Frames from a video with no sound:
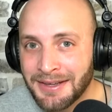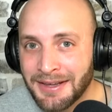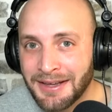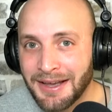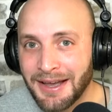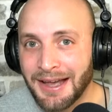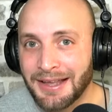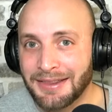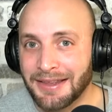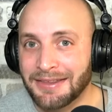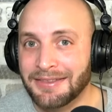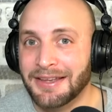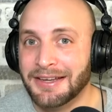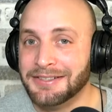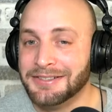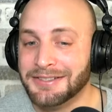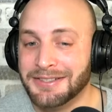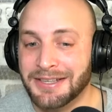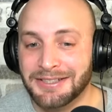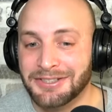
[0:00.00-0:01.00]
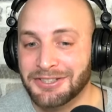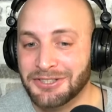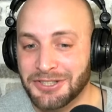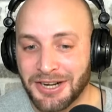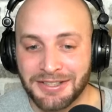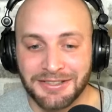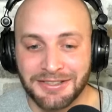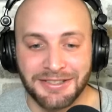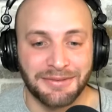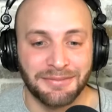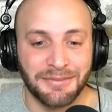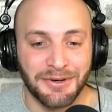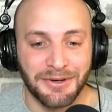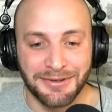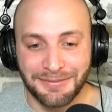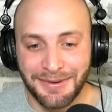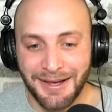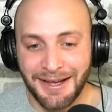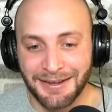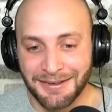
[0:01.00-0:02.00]
and then they just get Dejounte Murray
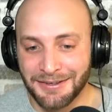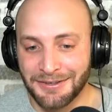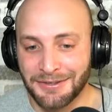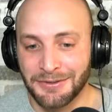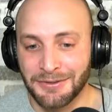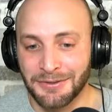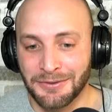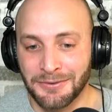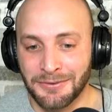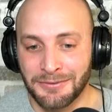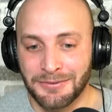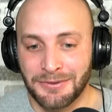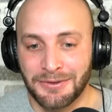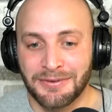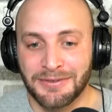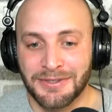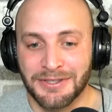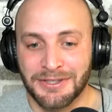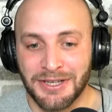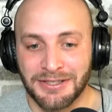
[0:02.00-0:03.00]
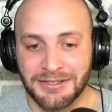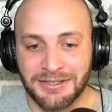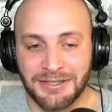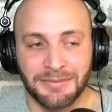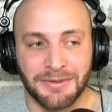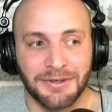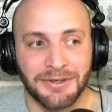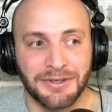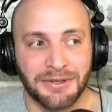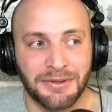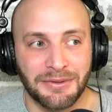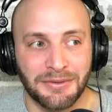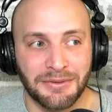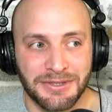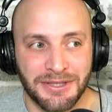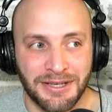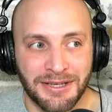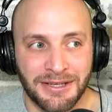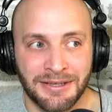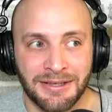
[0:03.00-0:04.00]
back, who you have Dejounte Murray, who
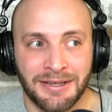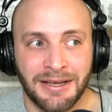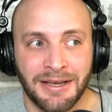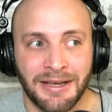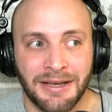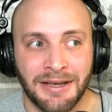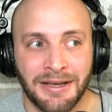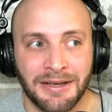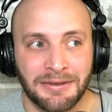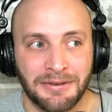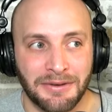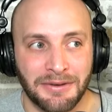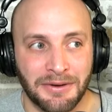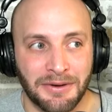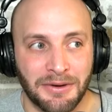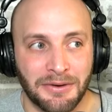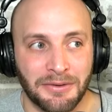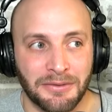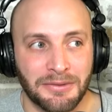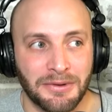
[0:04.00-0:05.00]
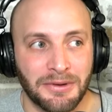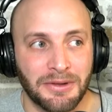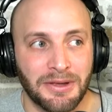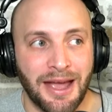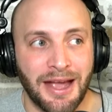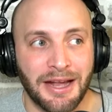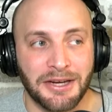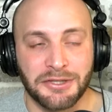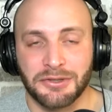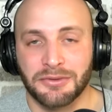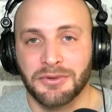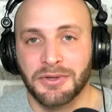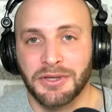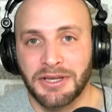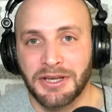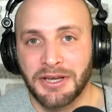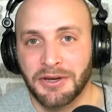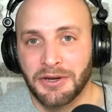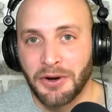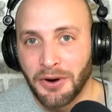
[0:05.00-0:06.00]
is a, you know,
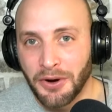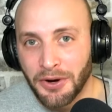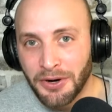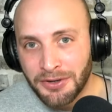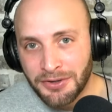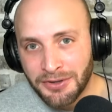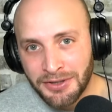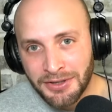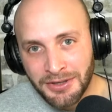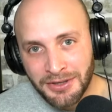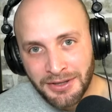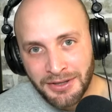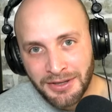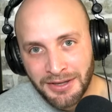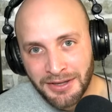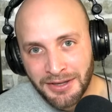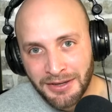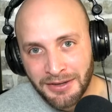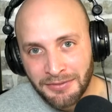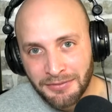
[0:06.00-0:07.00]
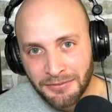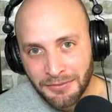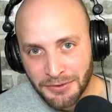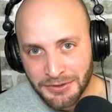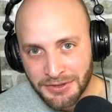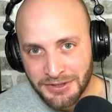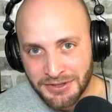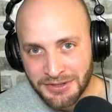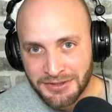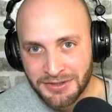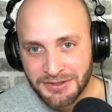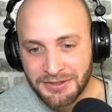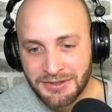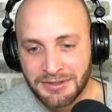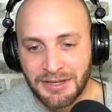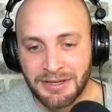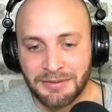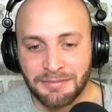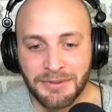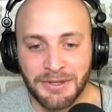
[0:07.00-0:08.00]
actually a guard, versus
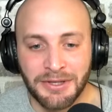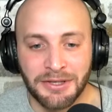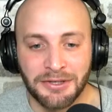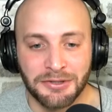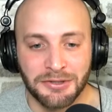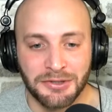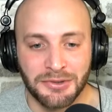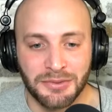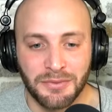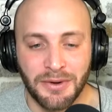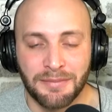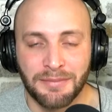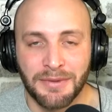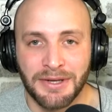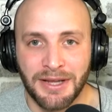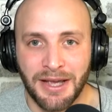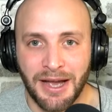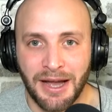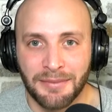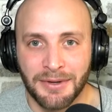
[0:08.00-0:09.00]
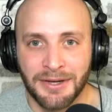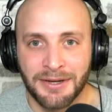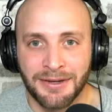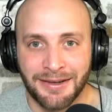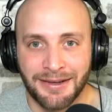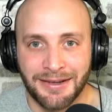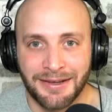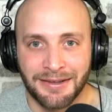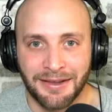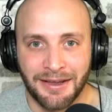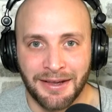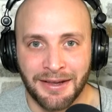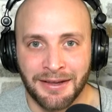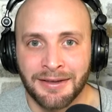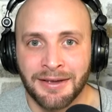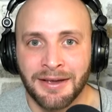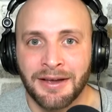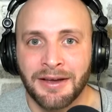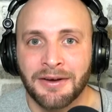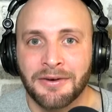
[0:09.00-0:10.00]
it being just Wembanyama and
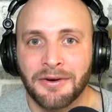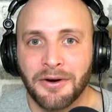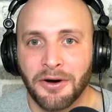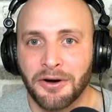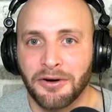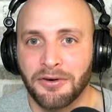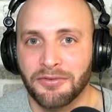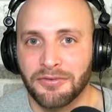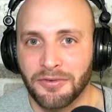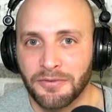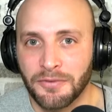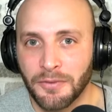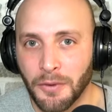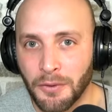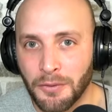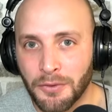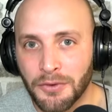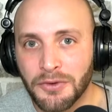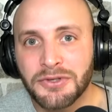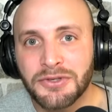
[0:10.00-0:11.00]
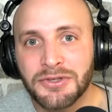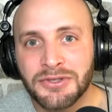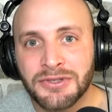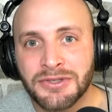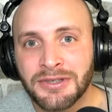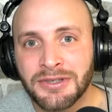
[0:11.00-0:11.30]
like all of the forwards.